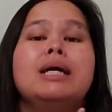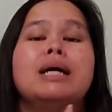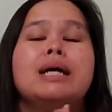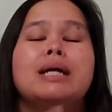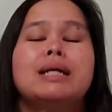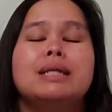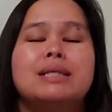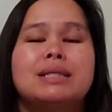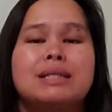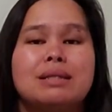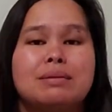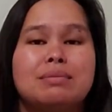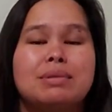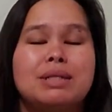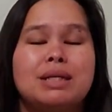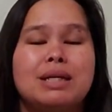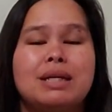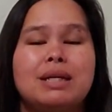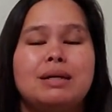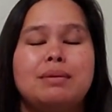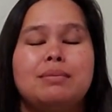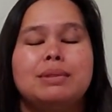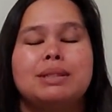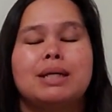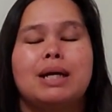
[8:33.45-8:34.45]
and
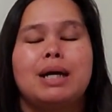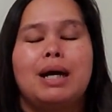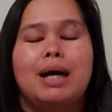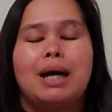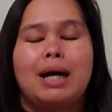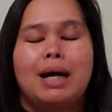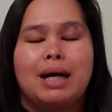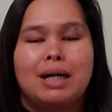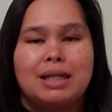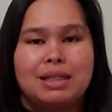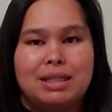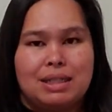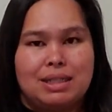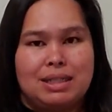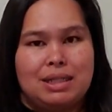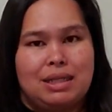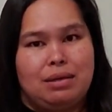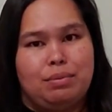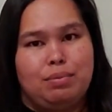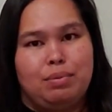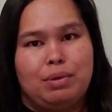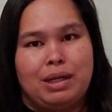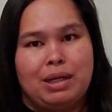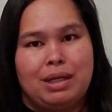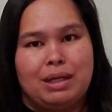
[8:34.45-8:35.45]
sometimes I just need
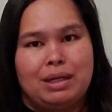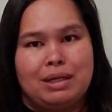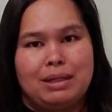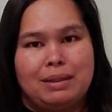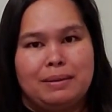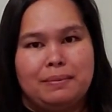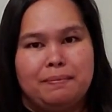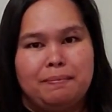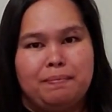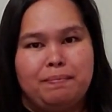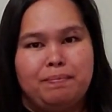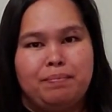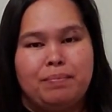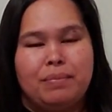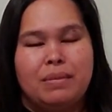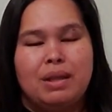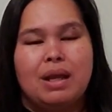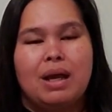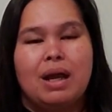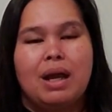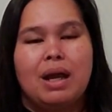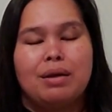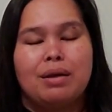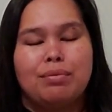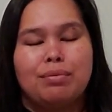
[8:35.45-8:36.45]
a break.
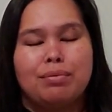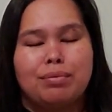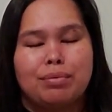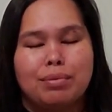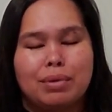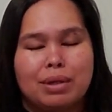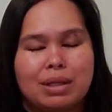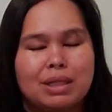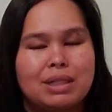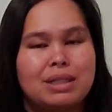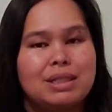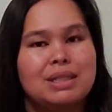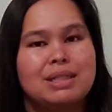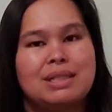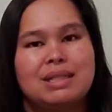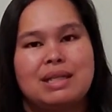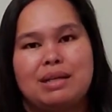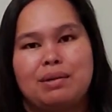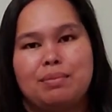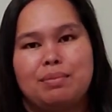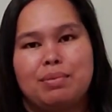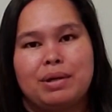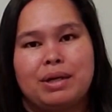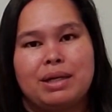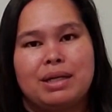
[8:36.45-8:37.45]
I really just
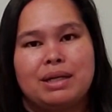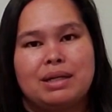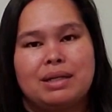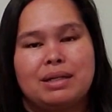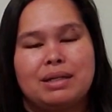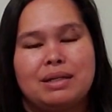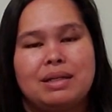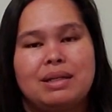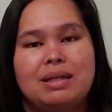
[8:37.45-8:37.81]
need a break.